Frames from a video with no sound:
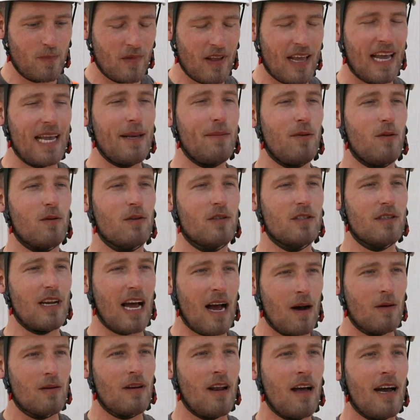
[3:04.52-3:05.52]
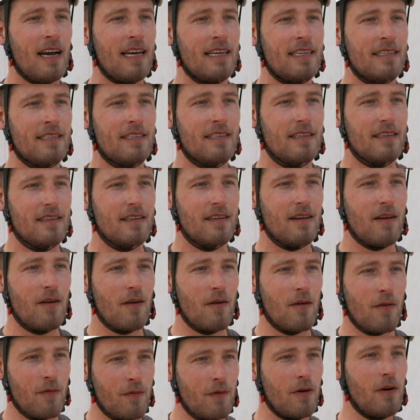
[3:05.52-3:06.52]
cables outlined
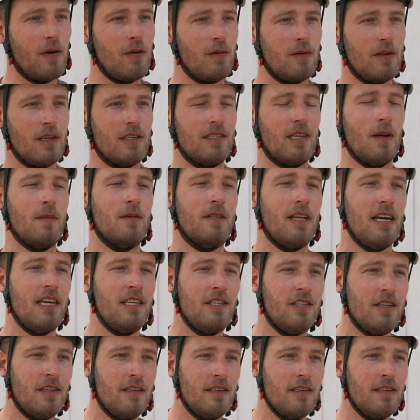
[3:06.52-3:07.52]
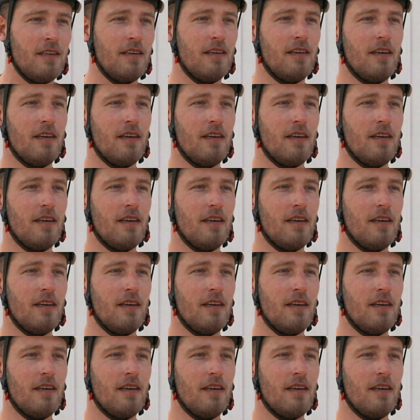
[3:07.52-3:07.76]
through the substation.